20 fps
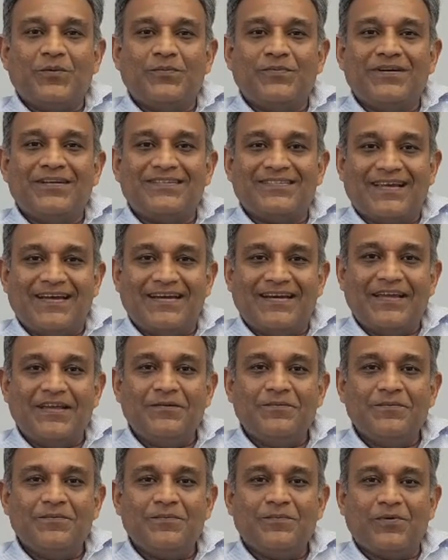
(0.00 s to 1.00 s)

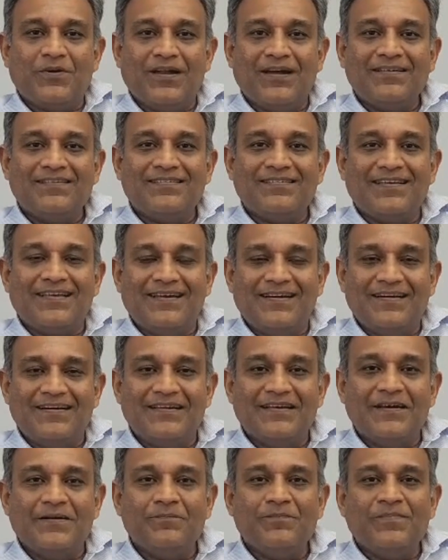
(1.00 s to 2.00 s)
designing products in
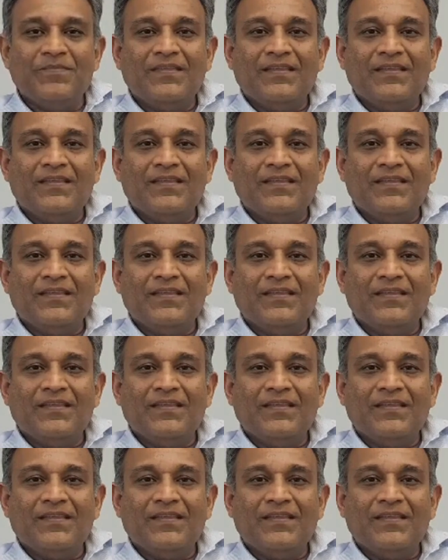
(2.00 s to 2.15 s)
India,